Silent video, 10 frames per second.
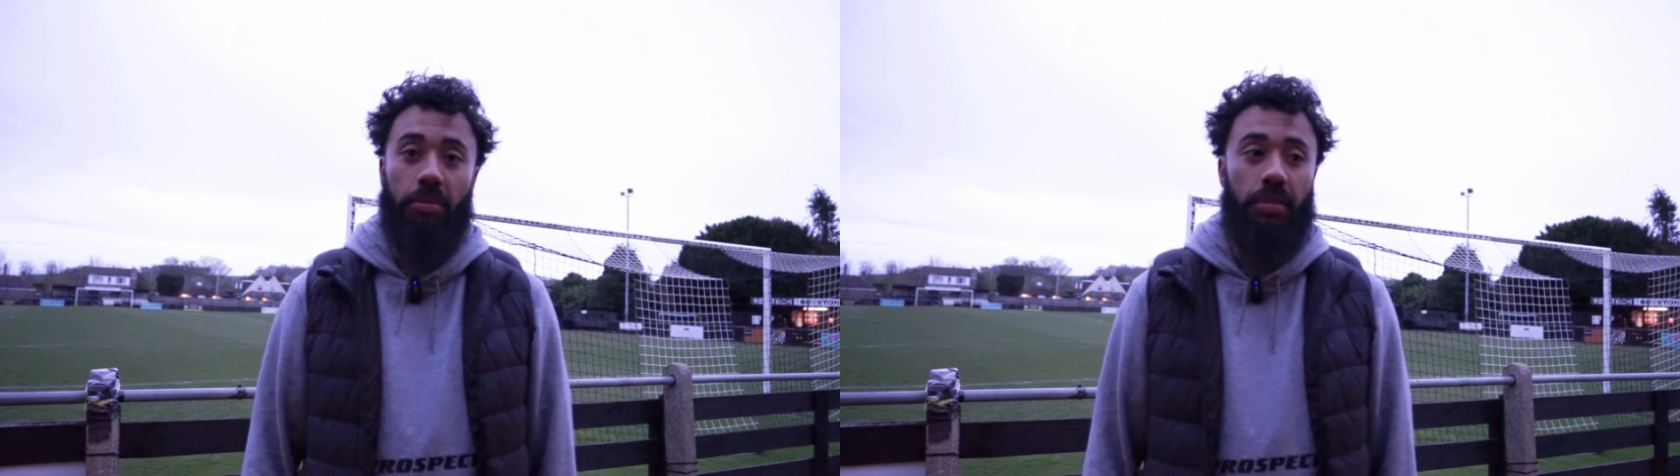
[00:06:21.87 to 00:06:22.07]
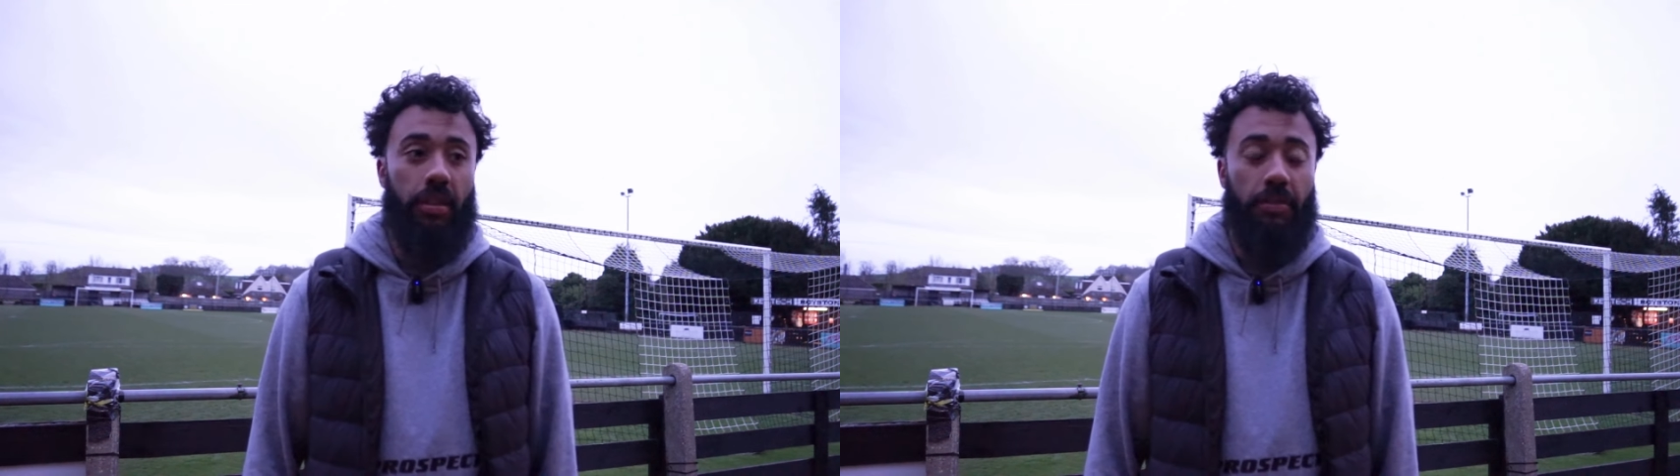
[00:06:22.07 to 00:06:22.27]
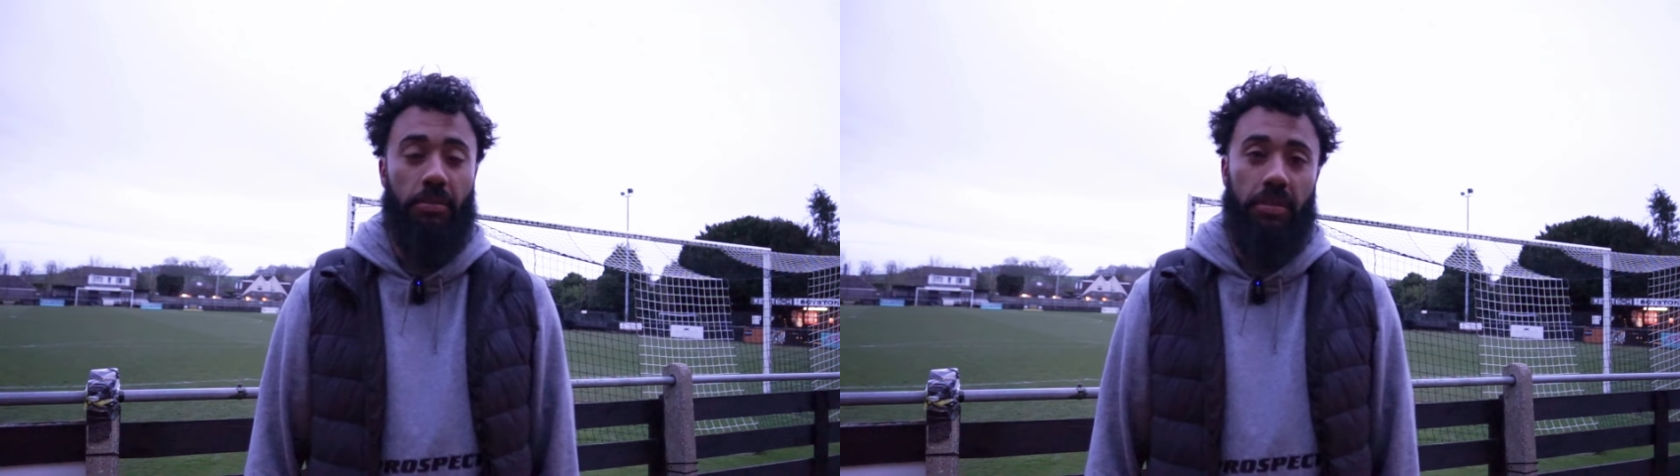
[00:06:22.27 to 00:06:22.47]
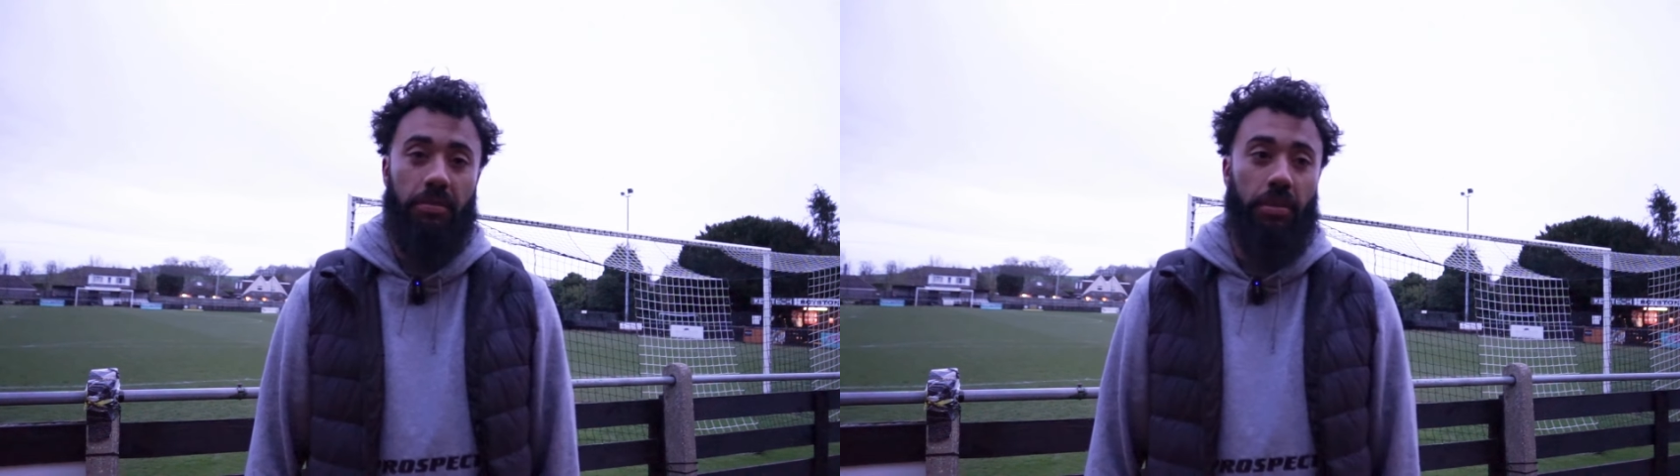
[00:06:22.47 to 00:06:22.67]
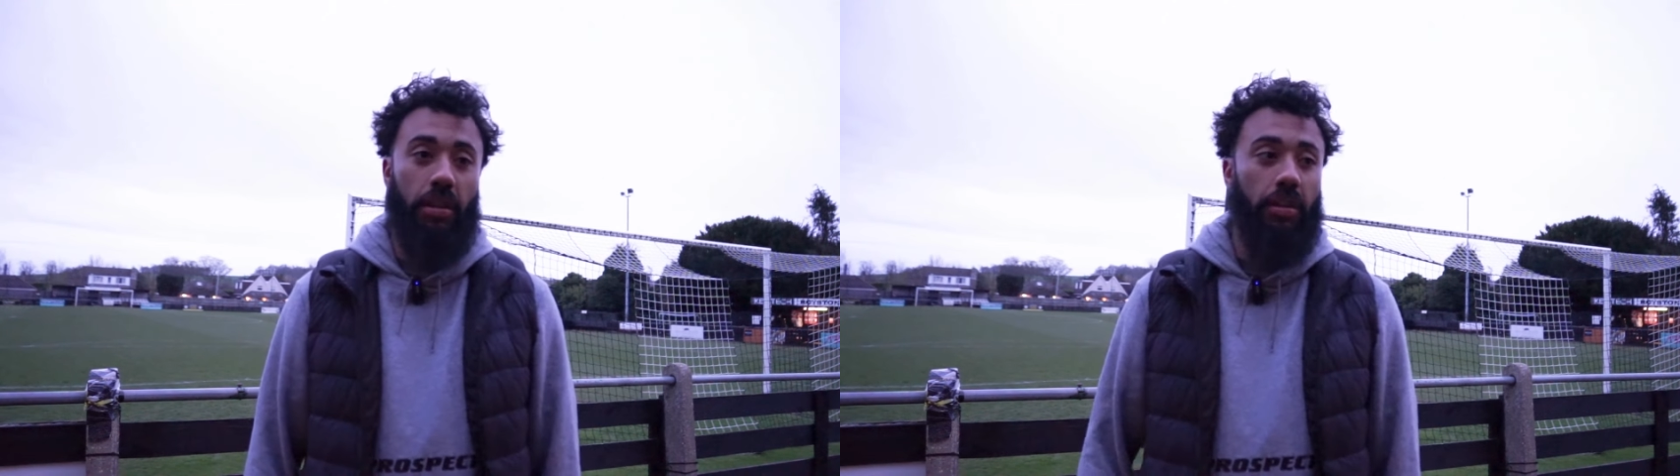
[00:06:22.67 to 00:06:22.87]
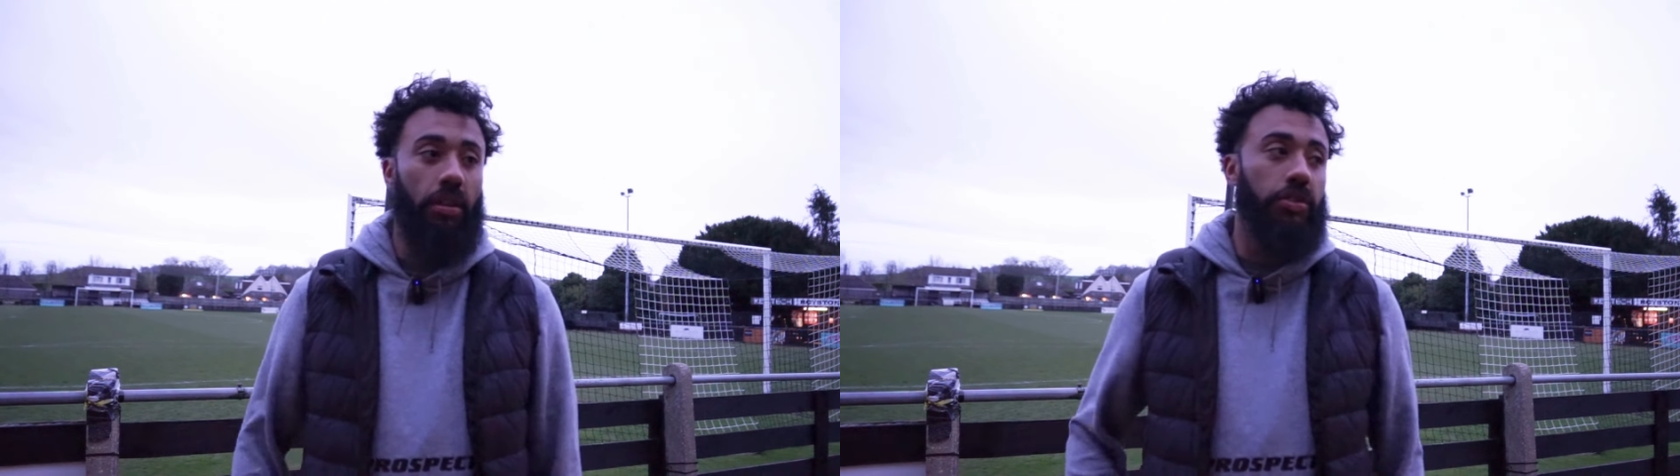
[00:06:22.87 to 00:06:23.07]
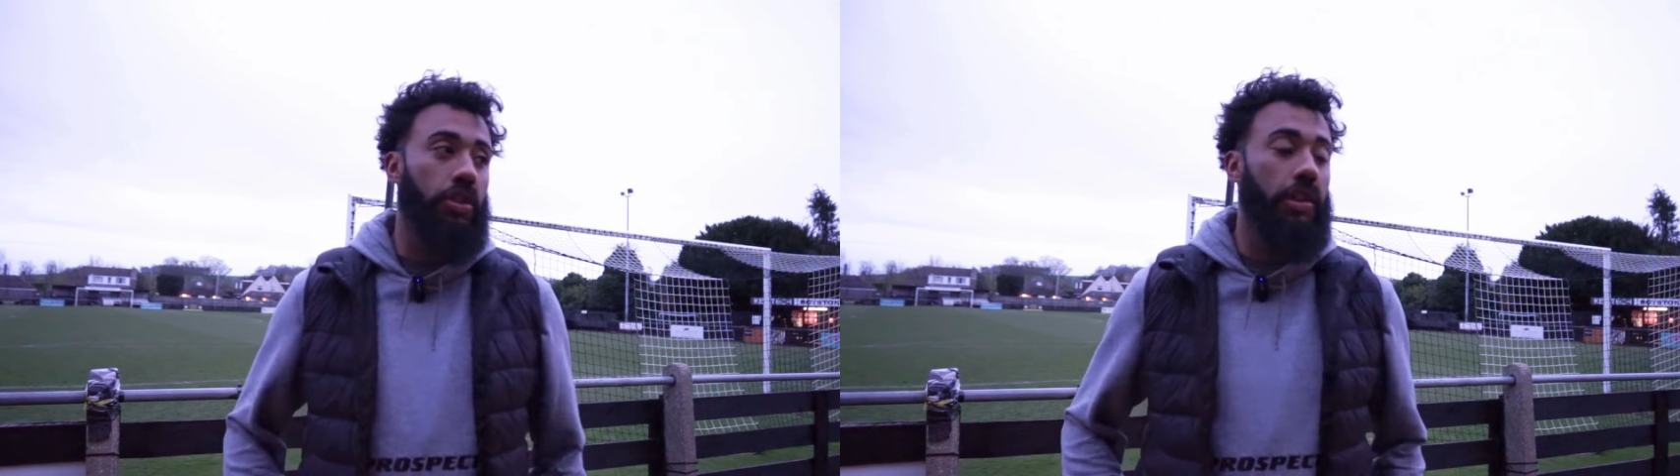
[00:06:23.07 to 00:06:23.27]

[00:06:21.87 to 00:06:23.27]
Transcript: but I think we've got a long